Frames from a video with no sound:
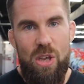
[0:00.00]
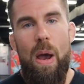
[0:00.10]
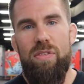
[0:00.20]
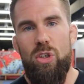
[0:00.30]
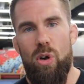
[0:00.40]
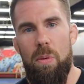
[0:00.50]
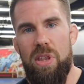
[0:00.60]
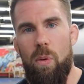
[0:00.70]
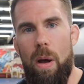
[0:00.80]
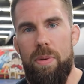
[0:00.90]
You have to train
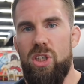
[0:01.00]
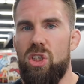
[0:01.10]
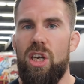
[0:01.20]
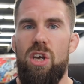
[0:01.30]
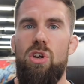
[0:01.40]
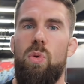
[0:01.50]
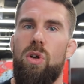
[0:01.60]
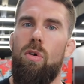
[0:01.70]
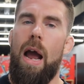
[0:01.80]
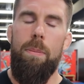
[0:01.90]
with that weapon just like you do with
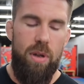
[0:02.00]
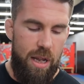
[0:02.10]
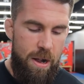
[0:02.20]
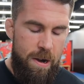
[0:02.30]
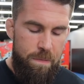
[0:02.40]
your grappling.